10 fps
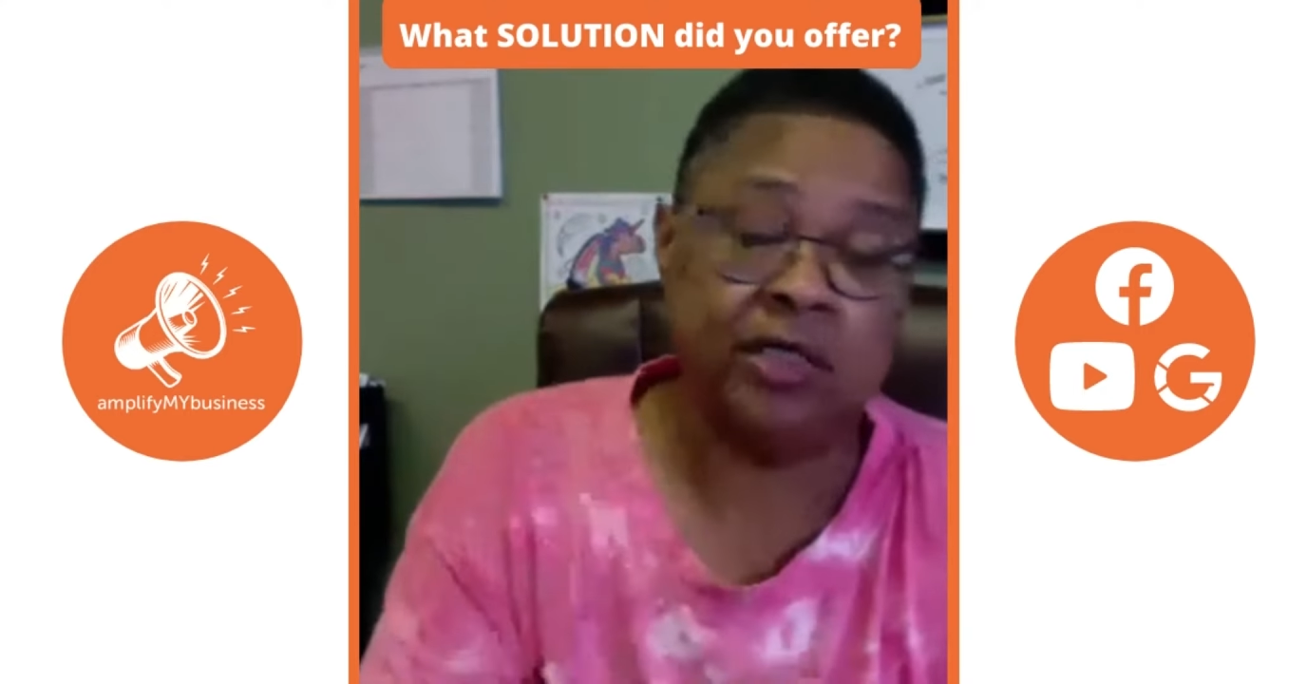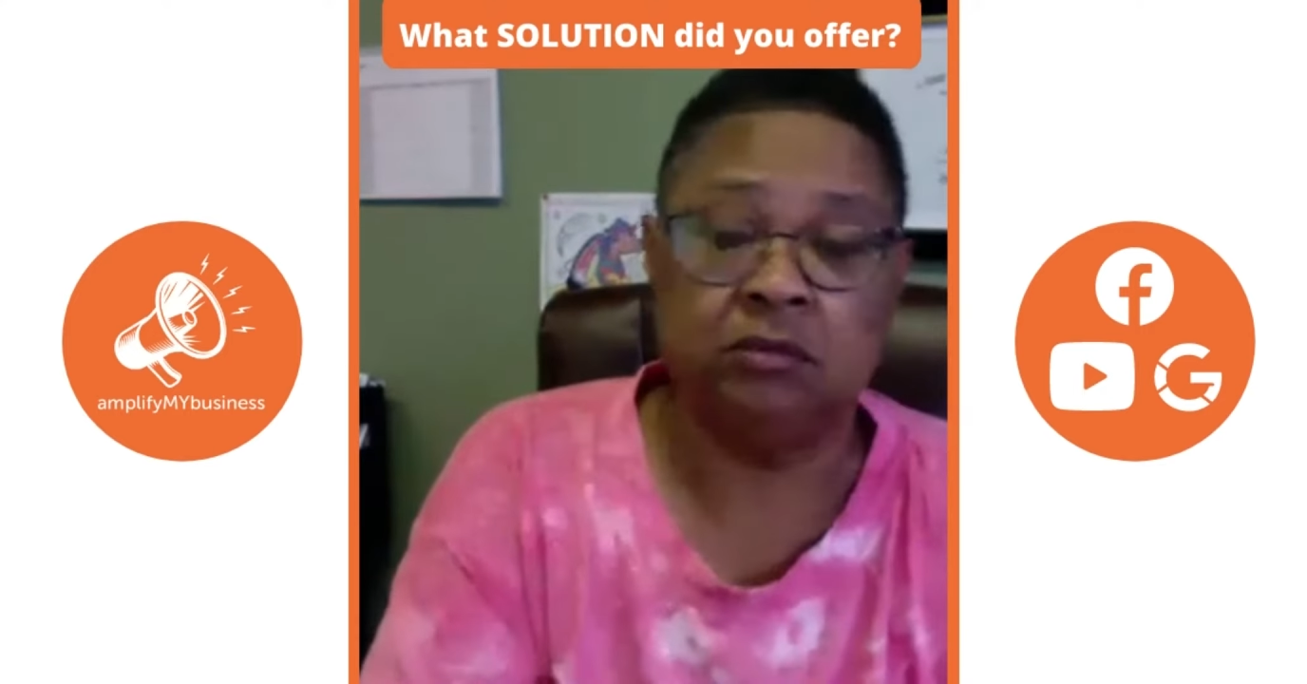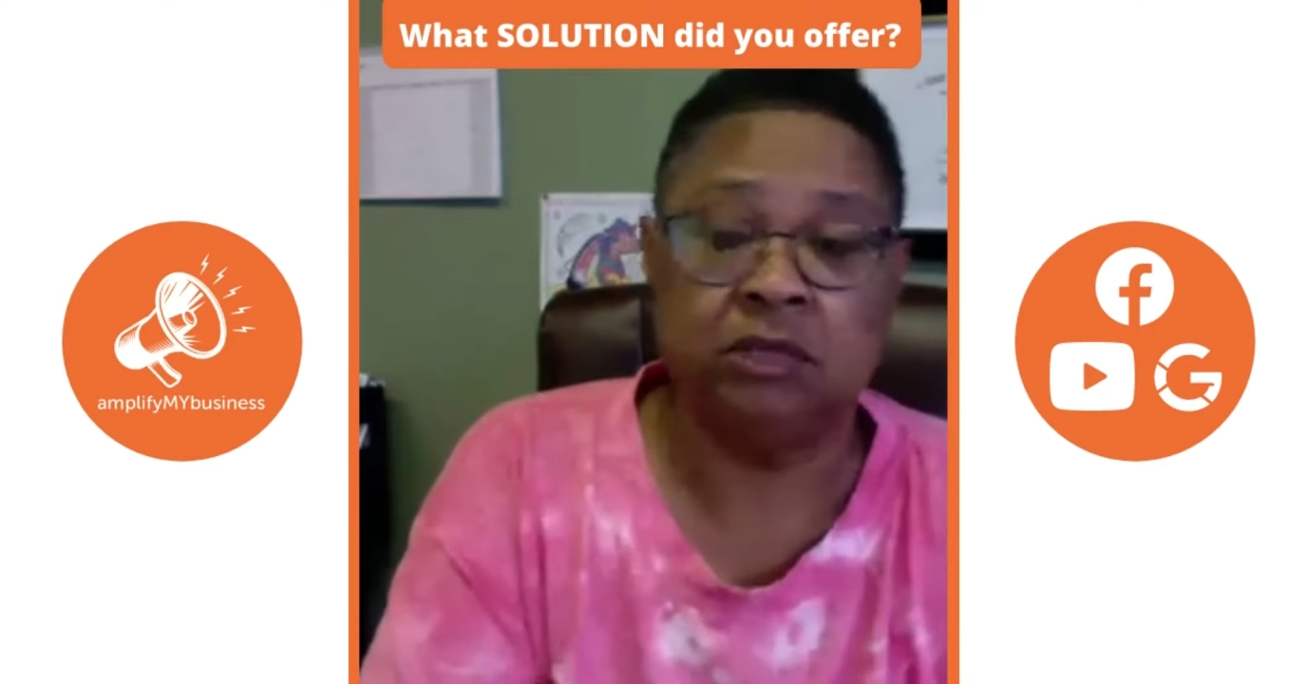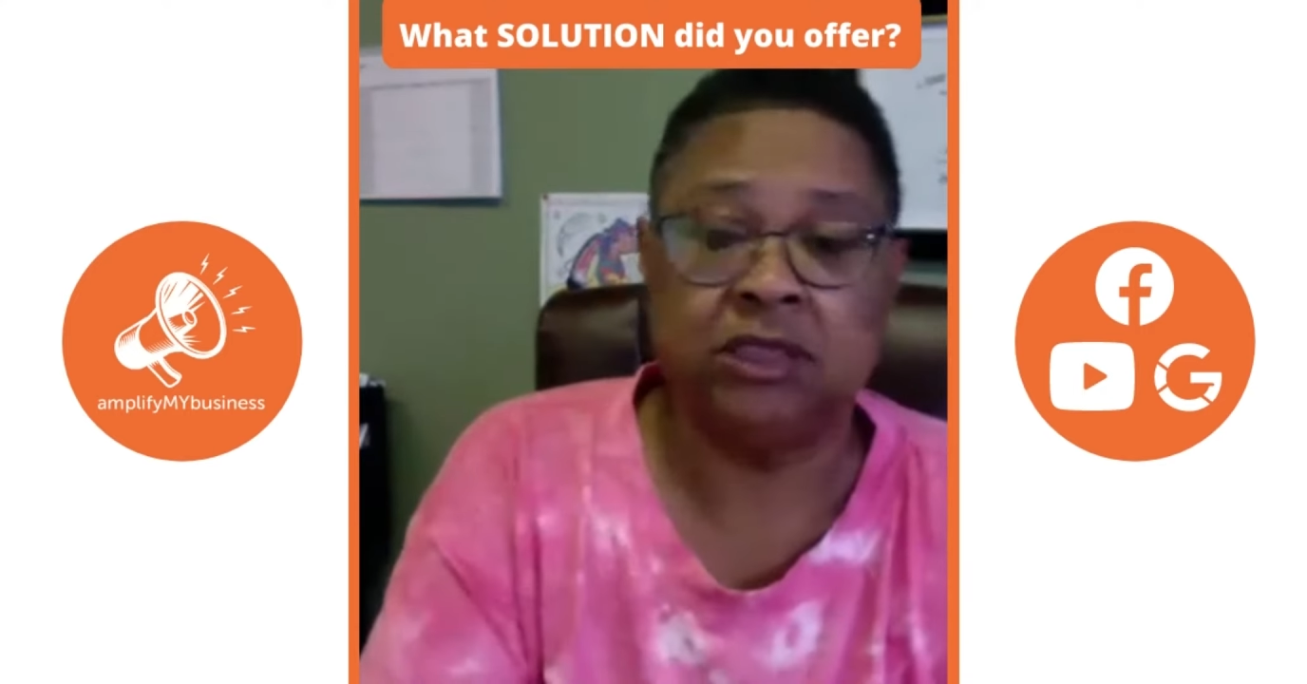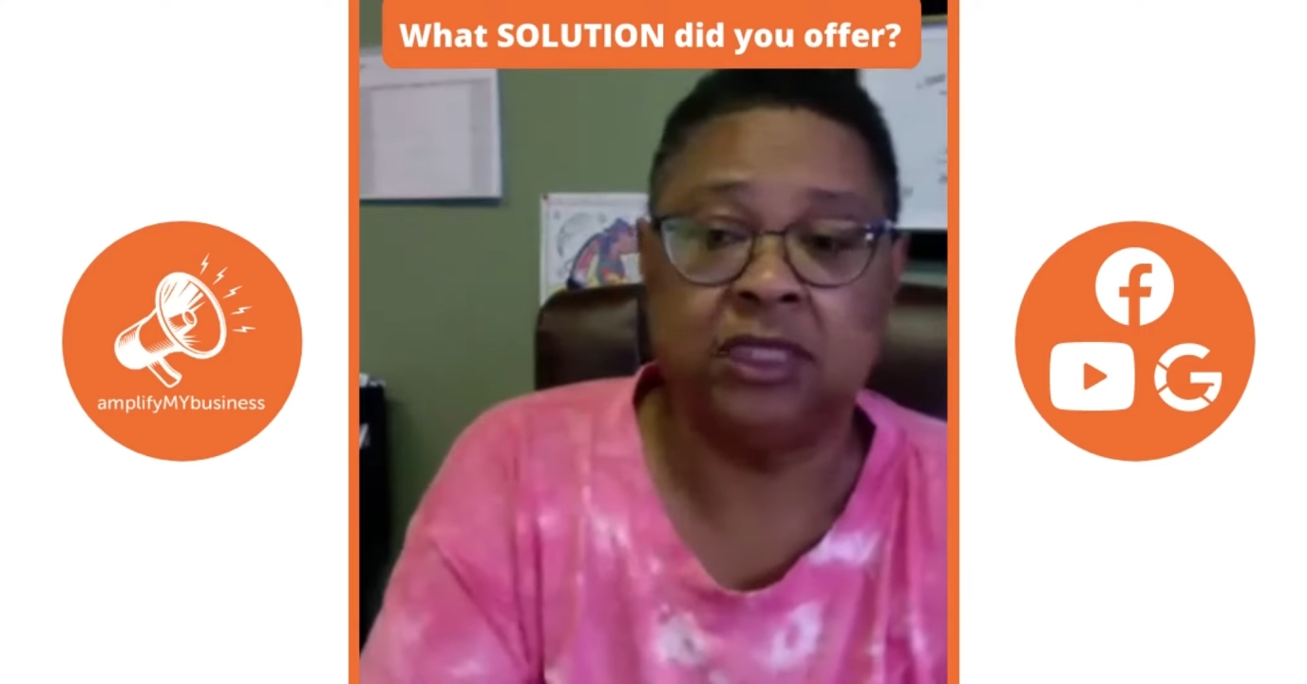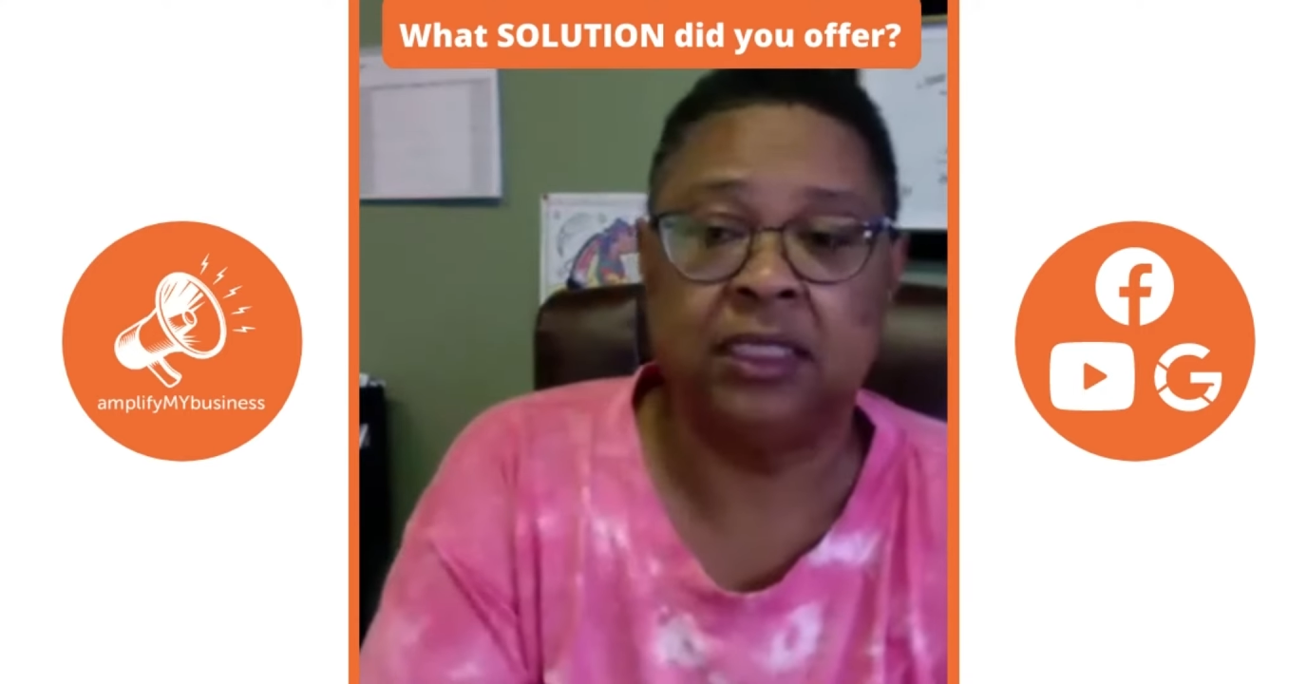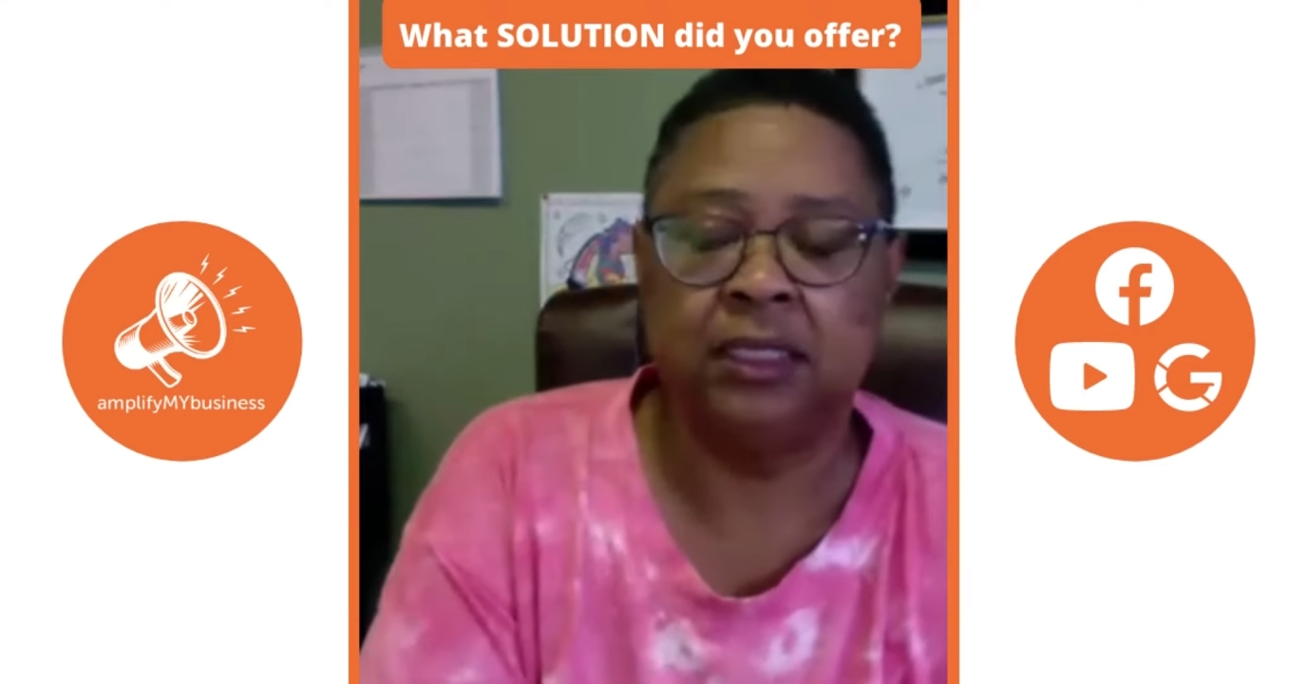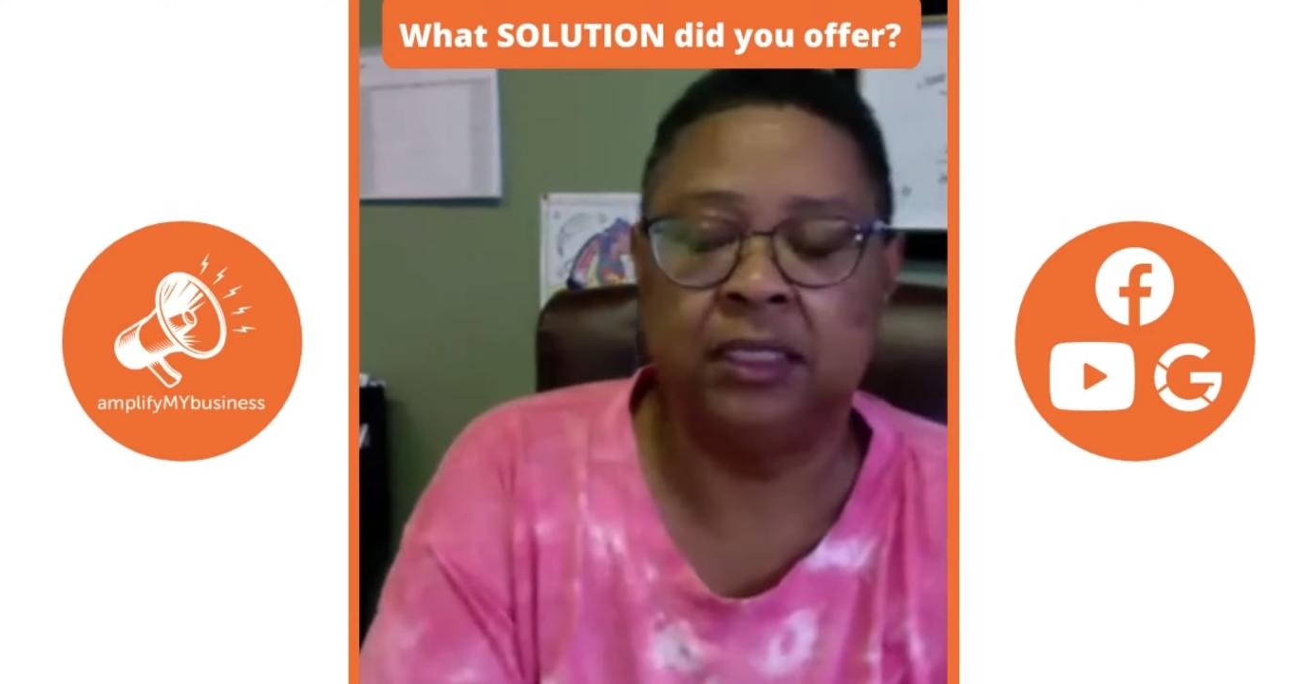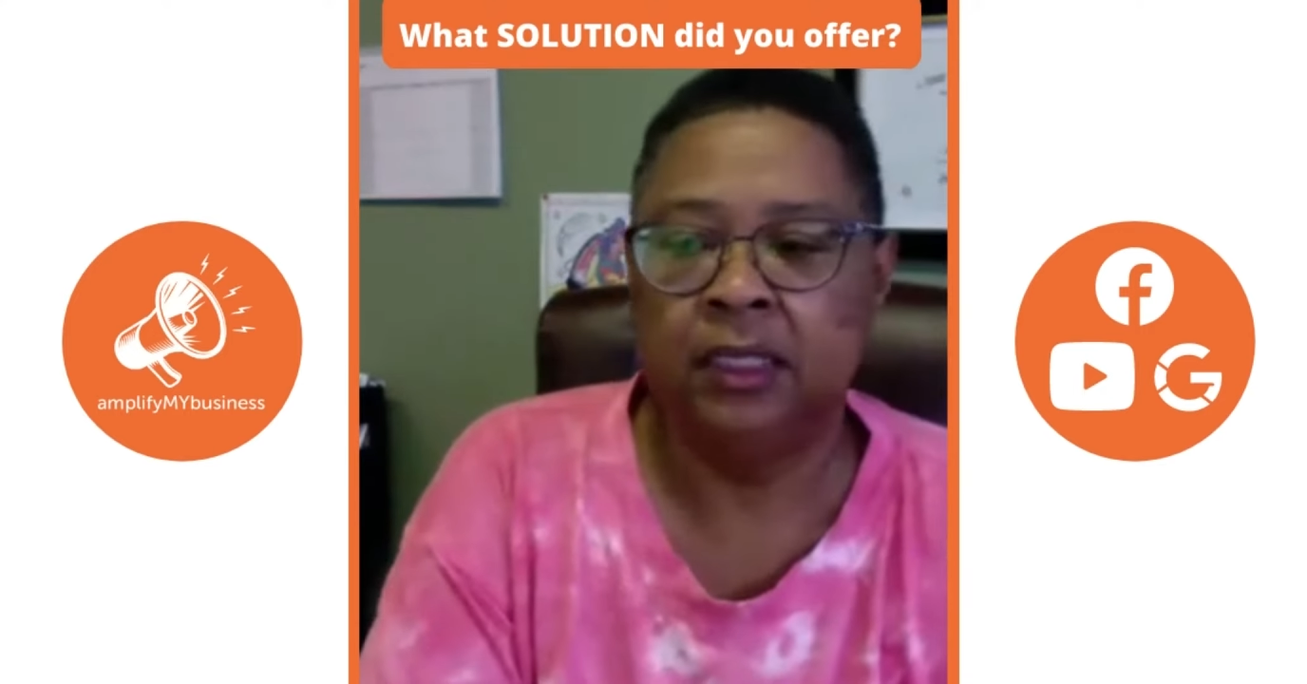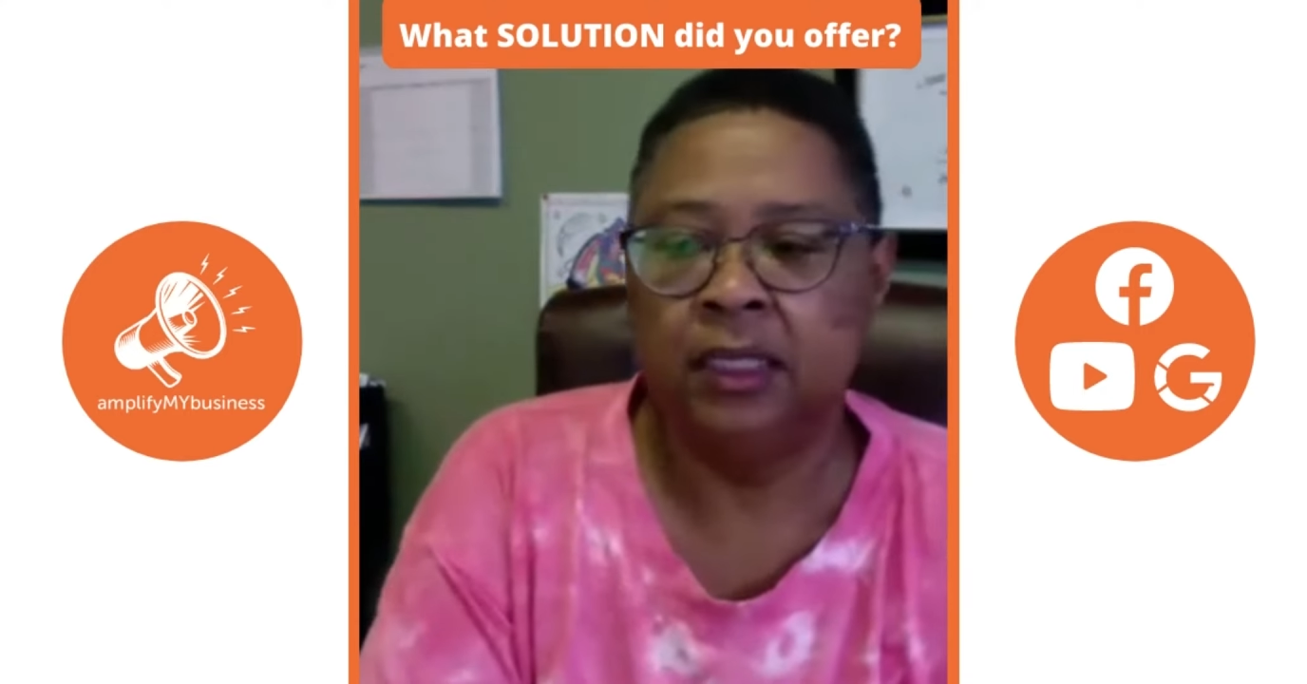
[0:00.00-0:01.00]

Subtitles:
to me seeing it.